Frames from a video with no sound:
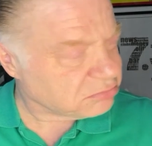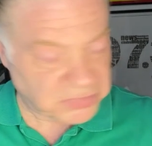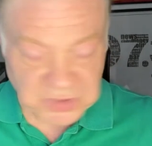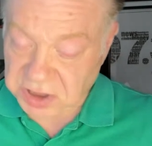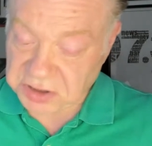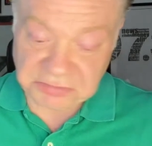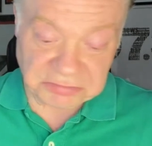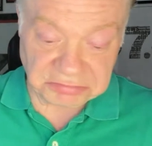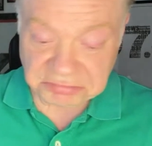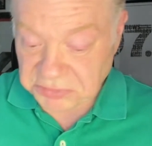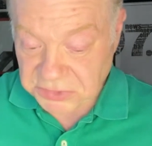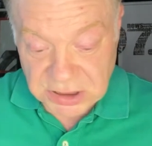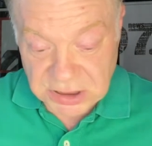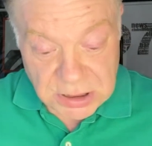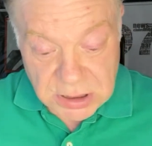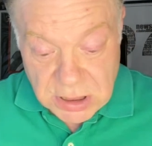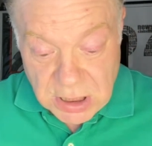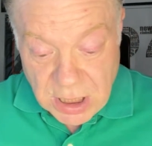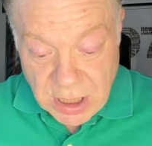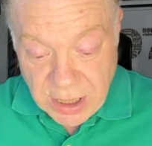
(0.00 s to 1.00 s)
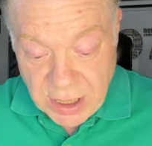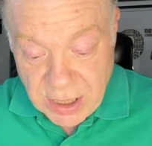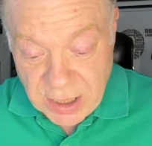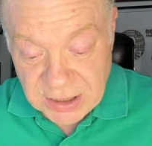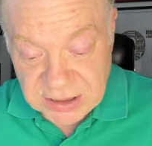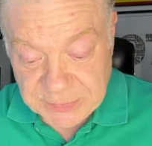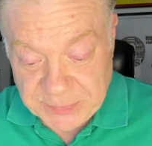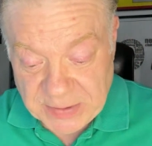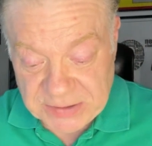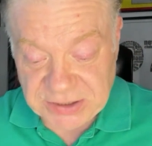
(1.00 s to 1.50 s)
No?
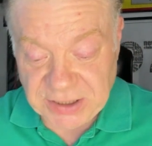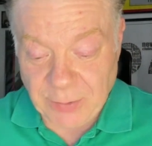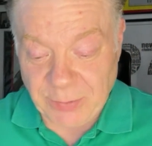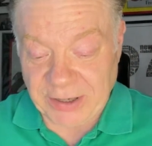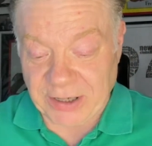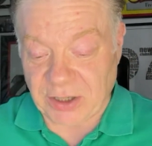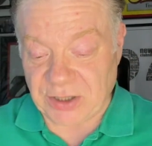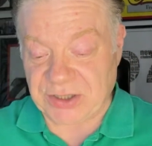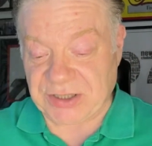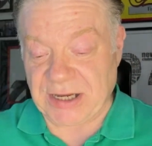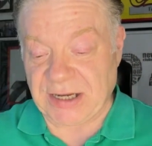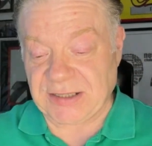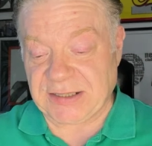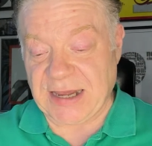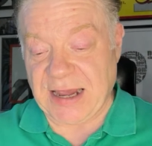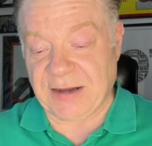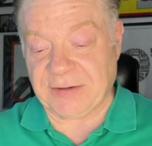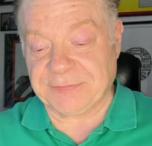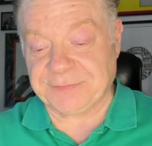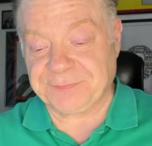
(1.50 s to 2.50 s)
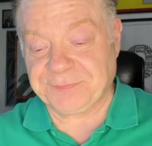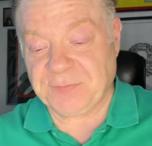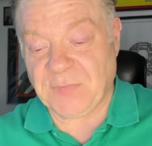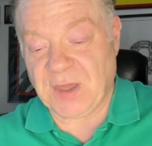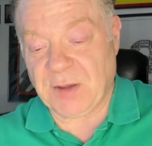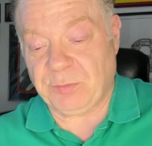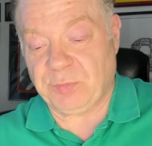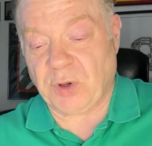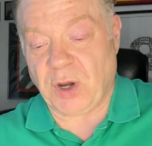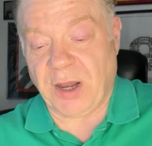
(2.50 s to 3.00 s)
Especially when he got sent down.
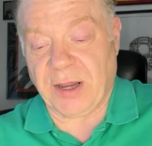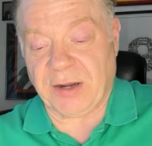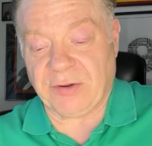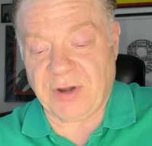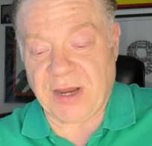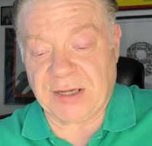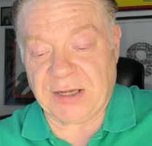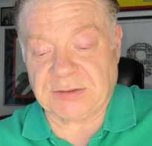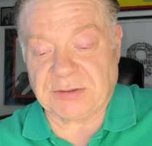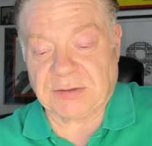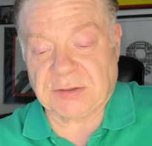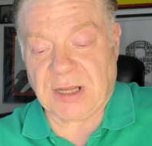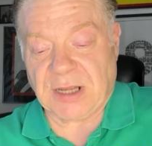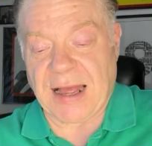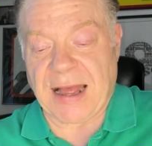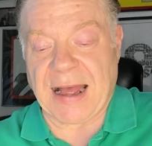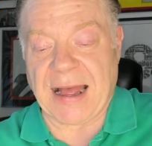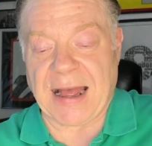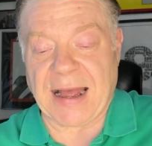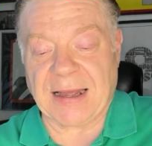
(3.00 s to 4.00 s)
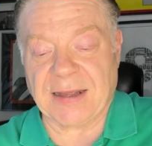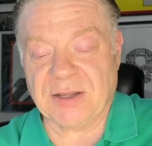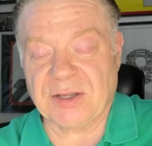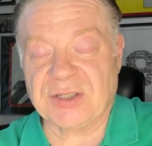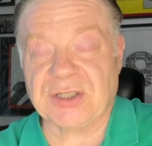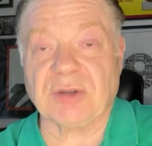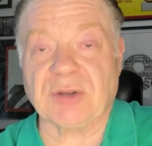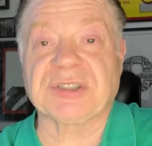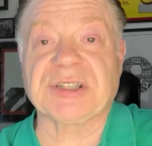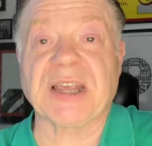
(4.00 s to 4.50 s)
Brian Reardon.
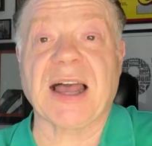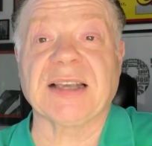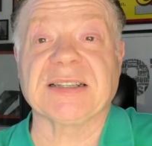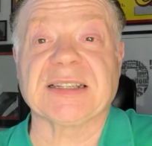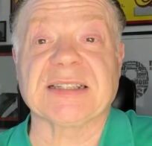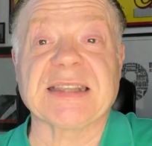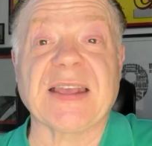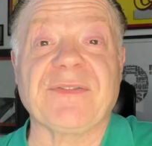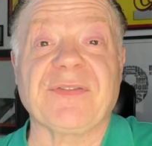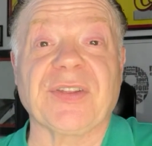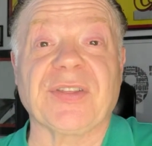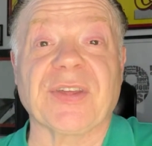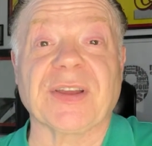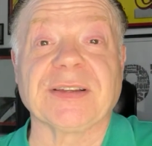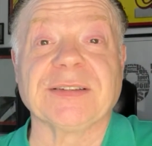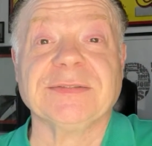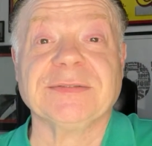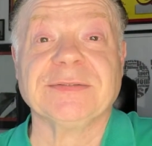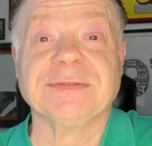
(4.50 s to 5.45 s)
So size is everything.